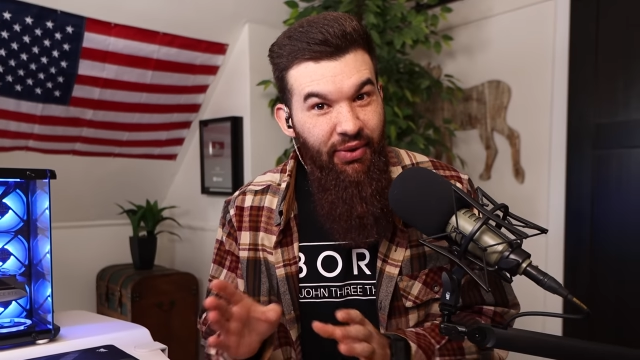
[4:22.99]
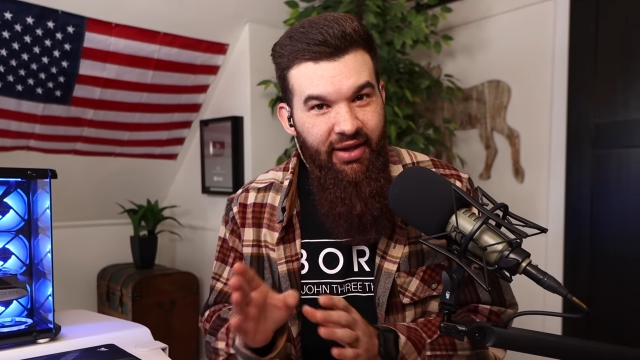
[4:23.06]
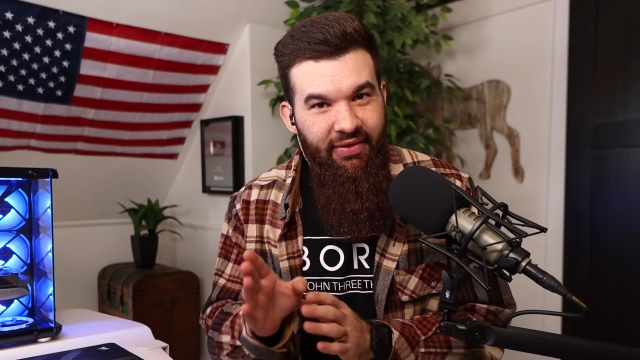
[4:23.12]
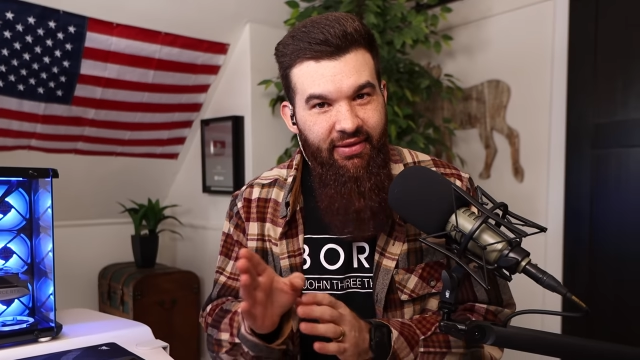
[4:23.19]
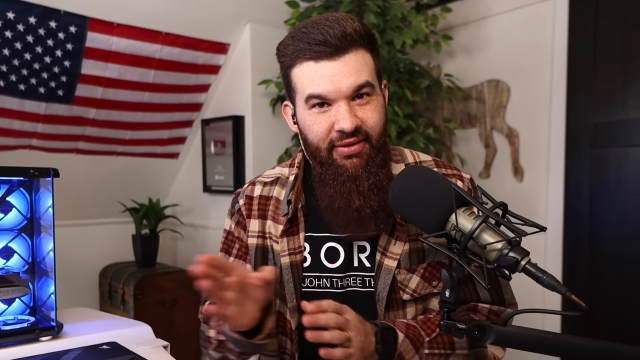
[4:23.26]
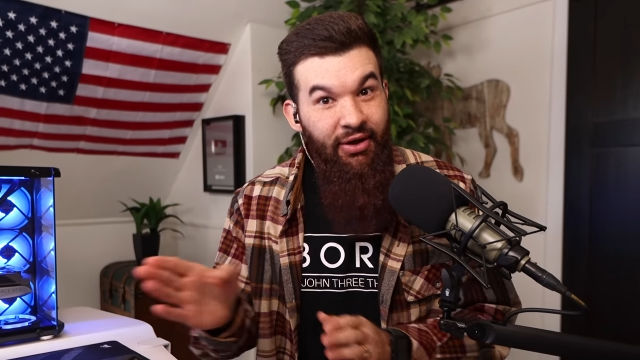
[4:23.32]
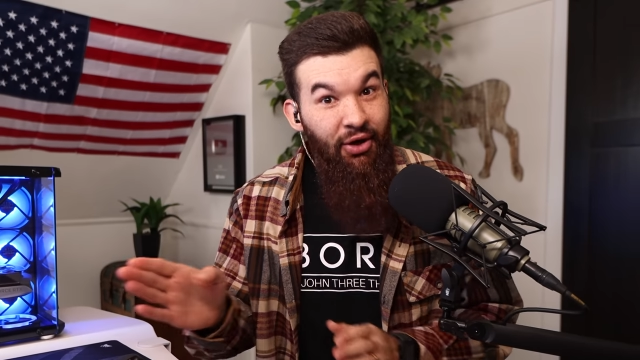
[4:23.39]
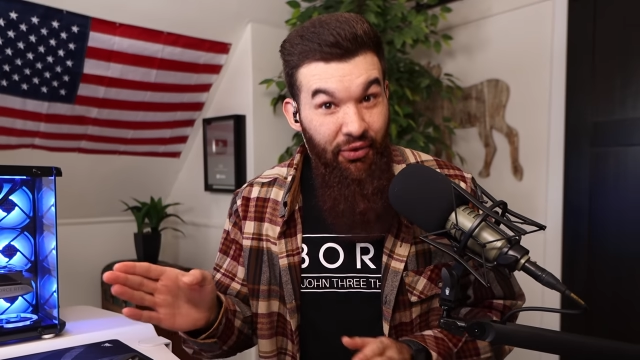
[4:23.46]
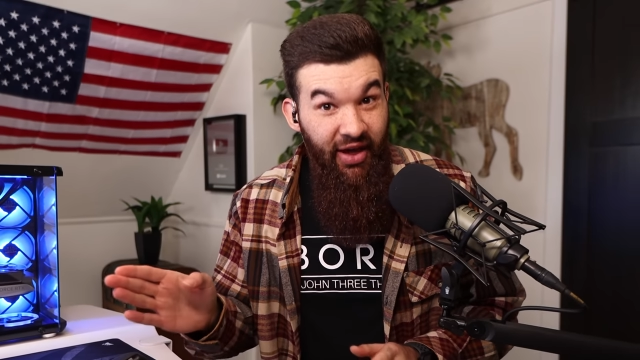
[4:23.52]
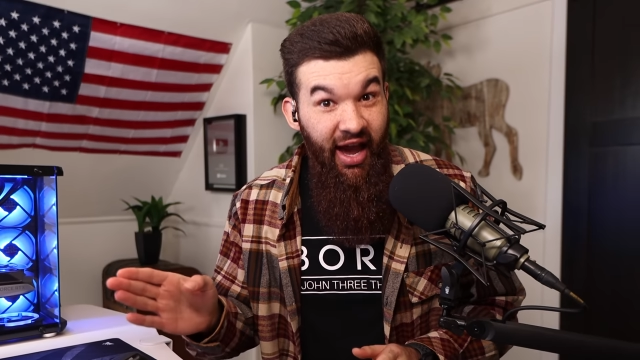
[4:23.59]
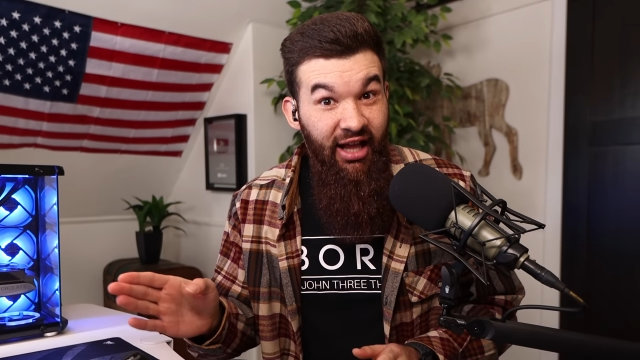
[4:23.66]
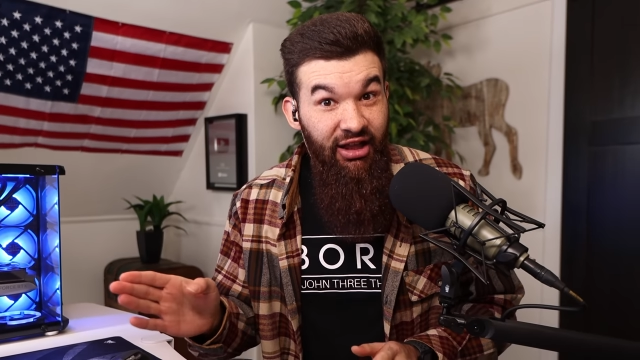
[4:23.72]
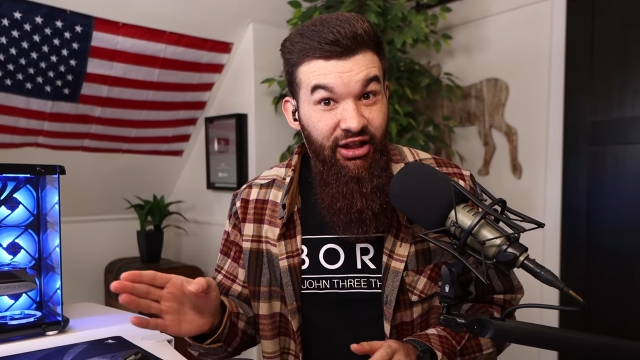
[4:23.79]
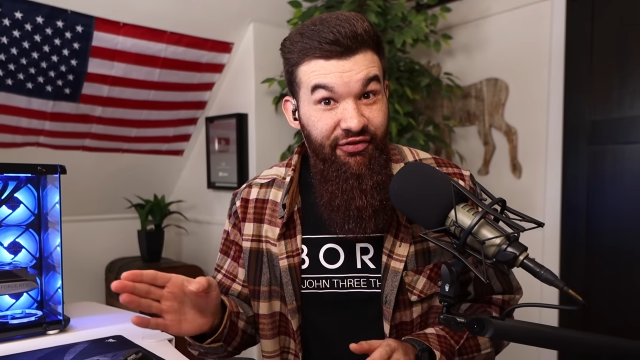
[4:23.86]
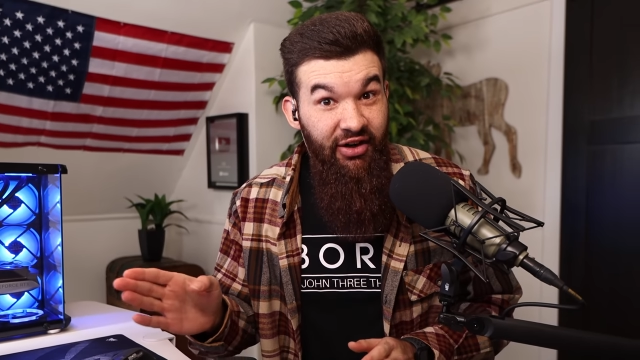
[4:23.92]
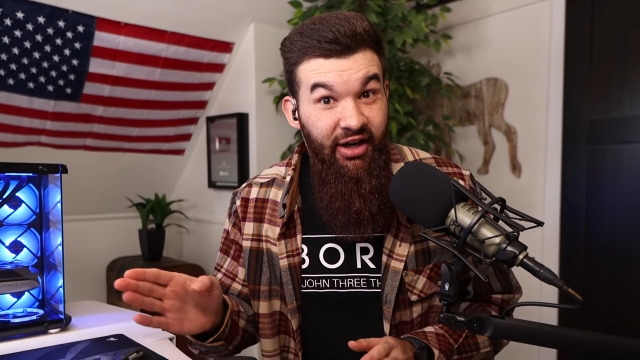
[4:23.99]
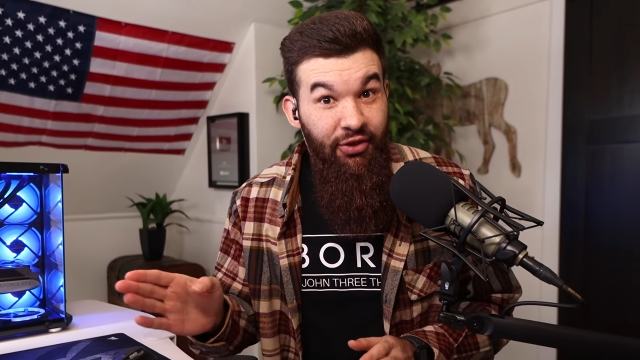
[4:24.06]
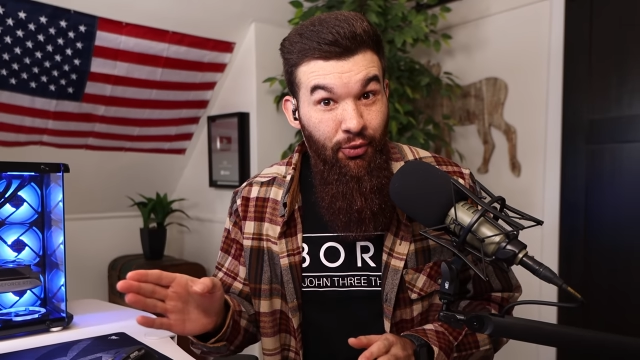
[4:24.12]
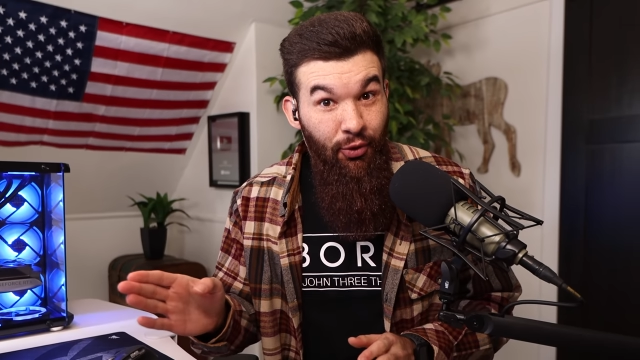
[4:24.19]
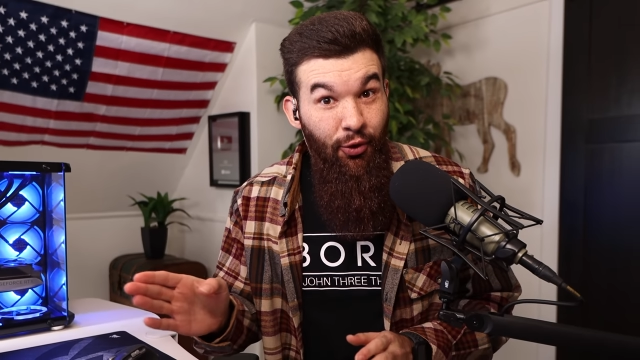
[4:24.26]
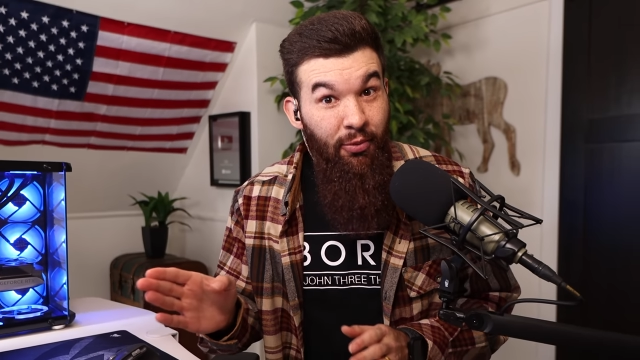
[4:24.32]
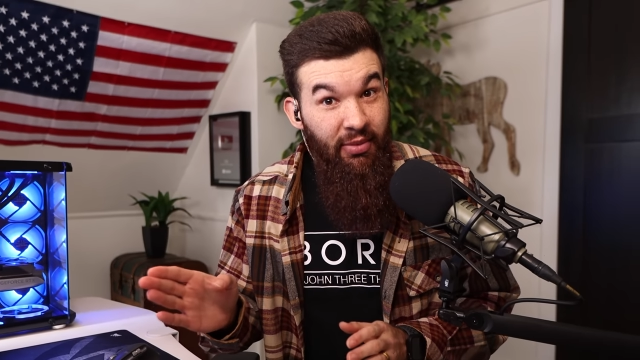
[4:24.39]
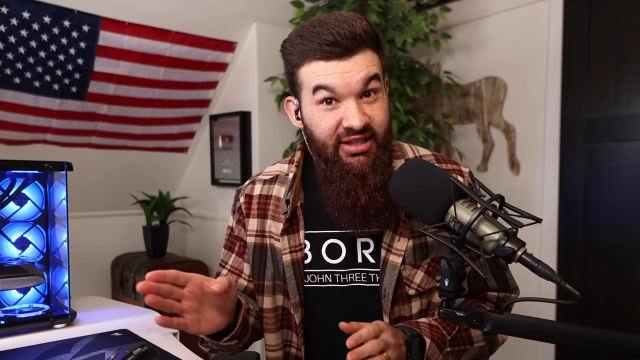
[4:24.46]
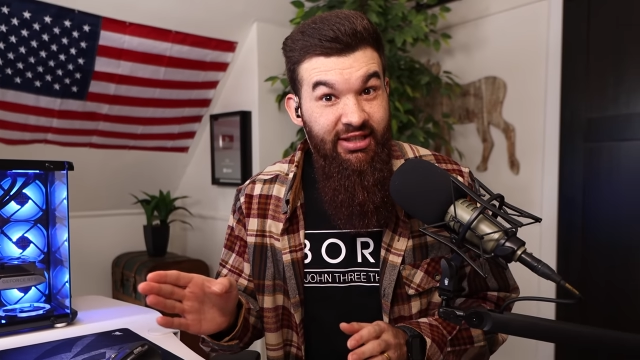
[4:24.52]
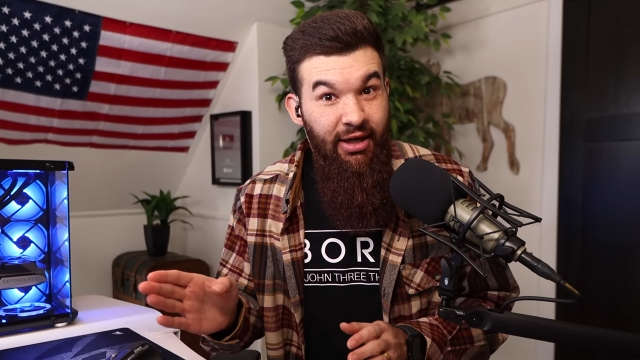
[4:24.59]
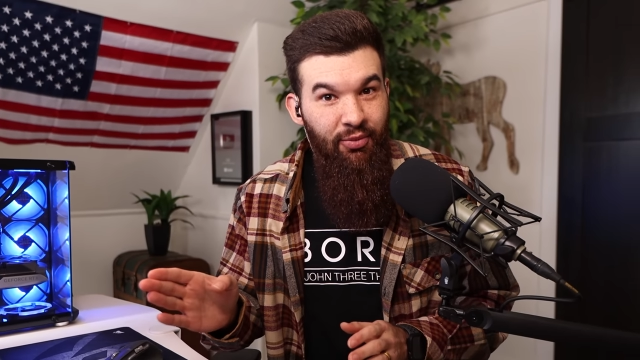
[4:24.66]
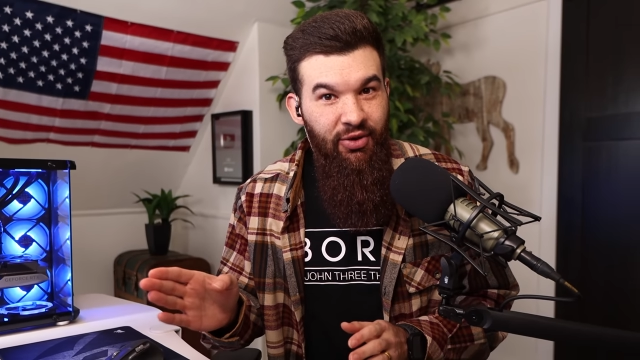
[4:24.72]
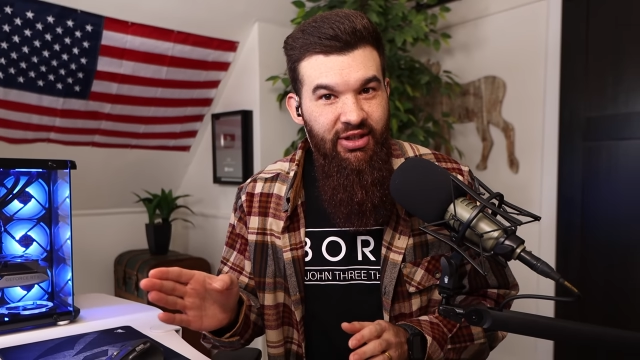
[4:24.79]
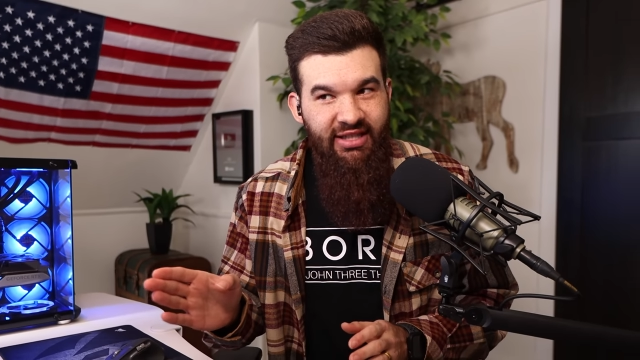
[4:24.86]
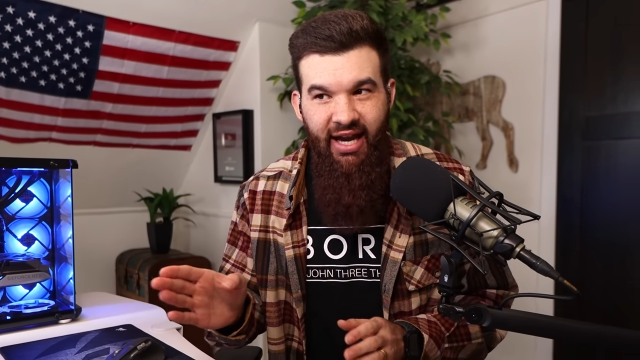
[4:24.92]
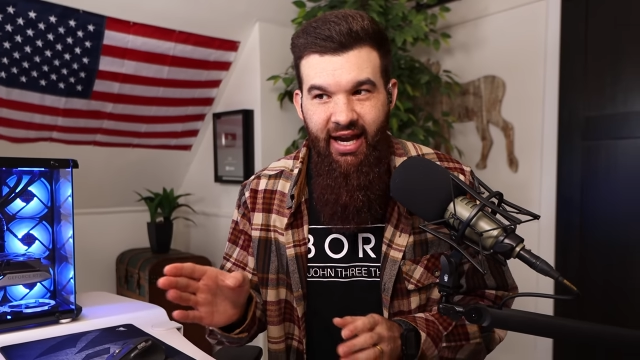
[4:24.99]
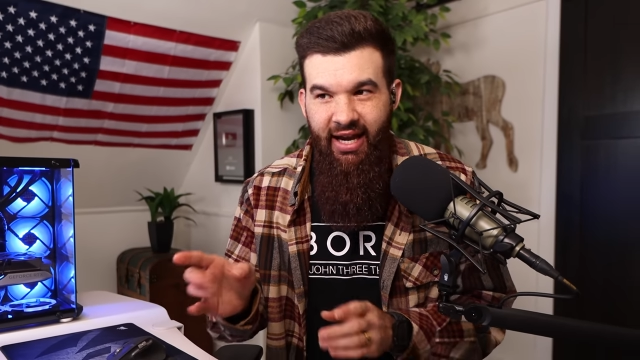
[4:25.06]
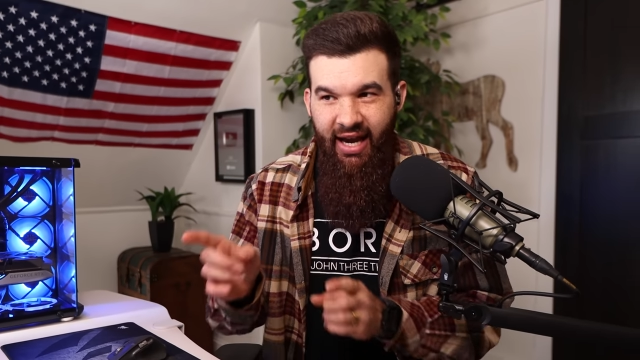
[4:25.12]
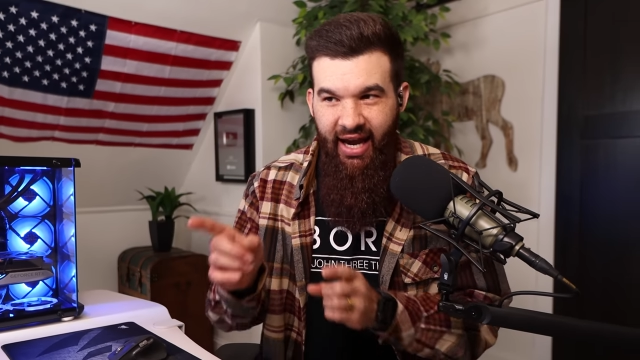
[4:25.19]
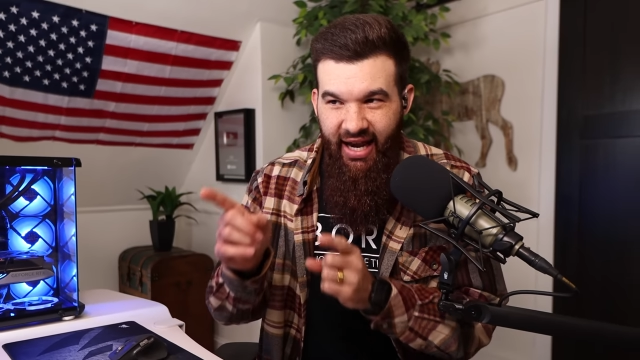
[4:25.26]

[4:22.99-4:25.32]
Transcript: and you know, the elephant in the room, as some would say,